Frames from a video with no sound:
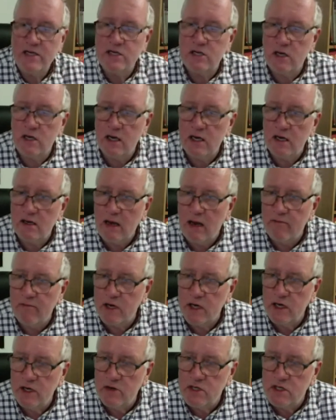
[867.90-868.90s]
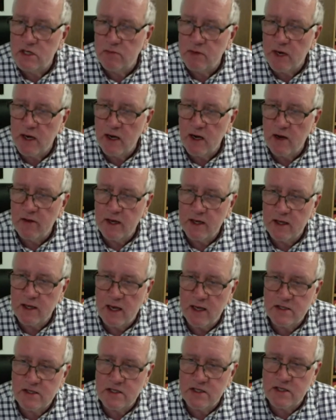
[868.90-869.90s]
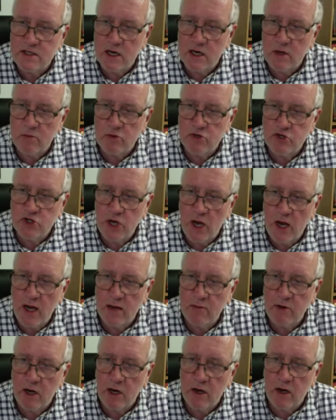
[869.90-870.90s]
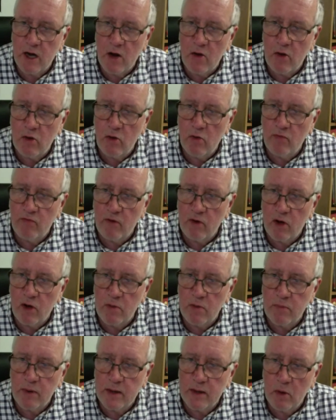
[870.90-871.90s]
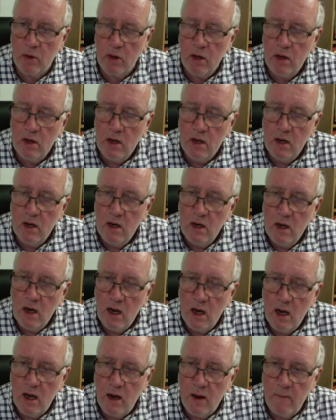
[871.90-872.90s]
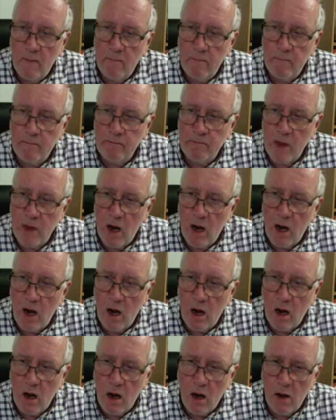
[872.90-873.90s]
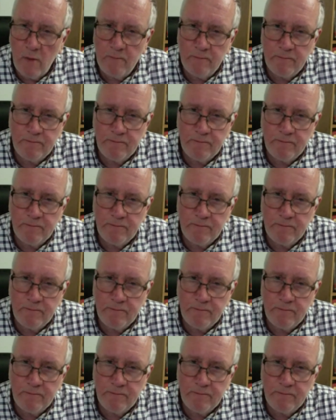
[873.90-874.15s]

than it ever used to be. And I think that's a terrible shame. And I know an awful lot of people are